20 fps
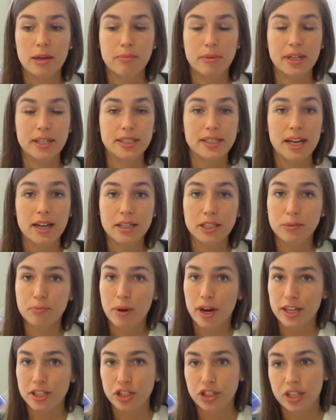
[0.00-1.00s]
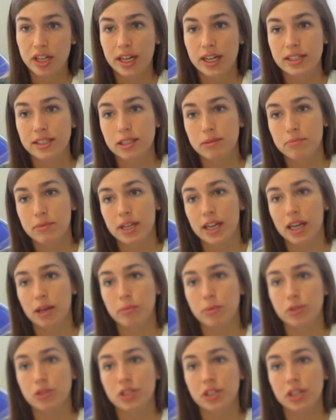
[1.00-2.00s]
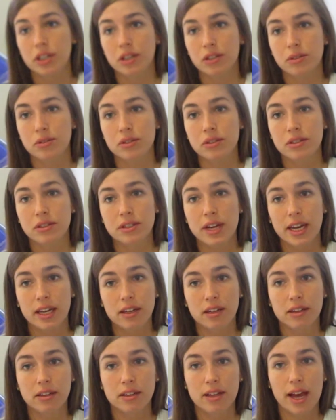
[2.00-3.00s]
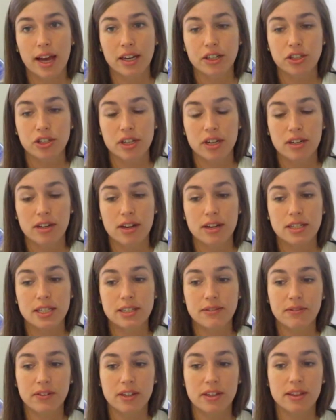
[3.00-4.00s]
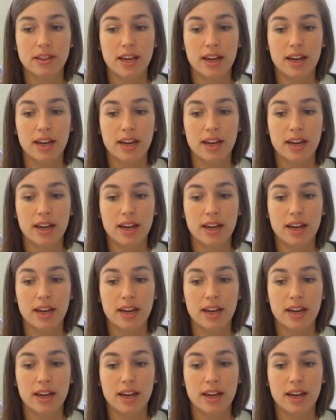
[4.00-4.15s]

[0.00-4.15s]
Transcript: Excel spreadsheets and being able to use data collection and different